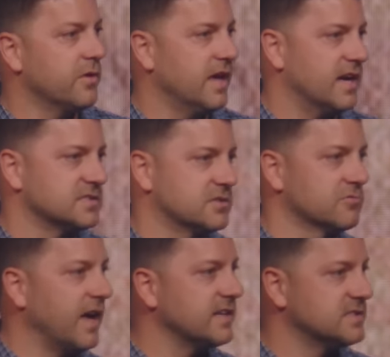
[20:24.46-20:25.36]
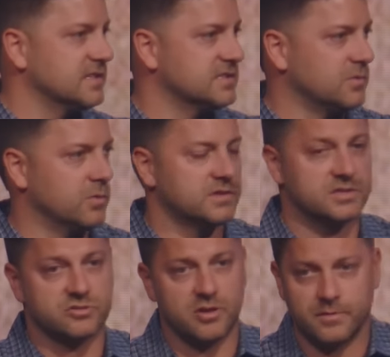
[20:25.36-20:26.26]
yes to racist or
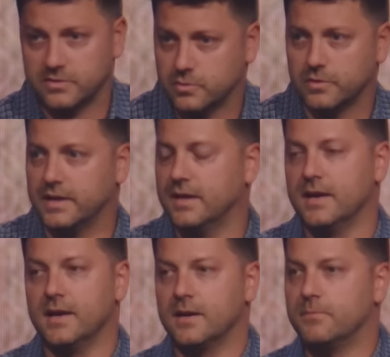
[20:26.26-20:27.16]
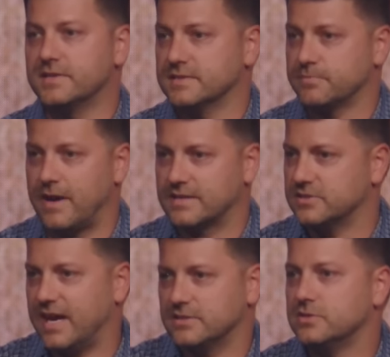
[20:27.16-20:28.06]
discriminatory business practice. You
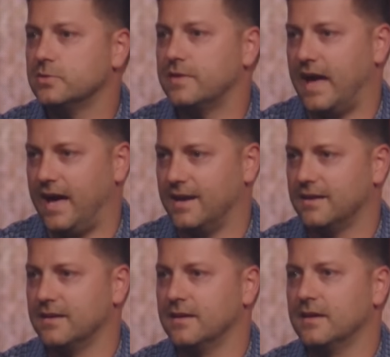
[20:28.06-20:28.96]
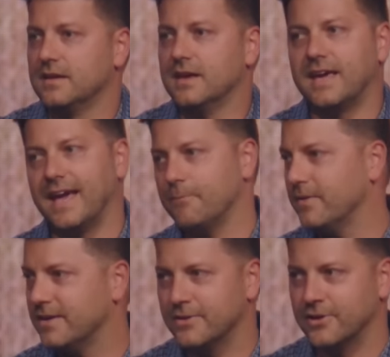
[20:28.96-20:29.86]
can't do that. You can't
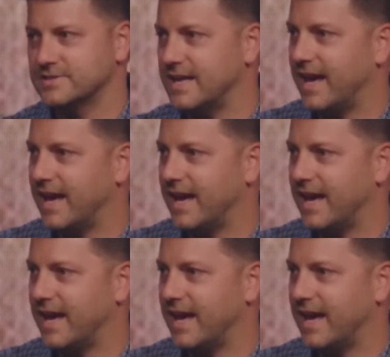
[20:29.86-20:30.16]
be a nurse that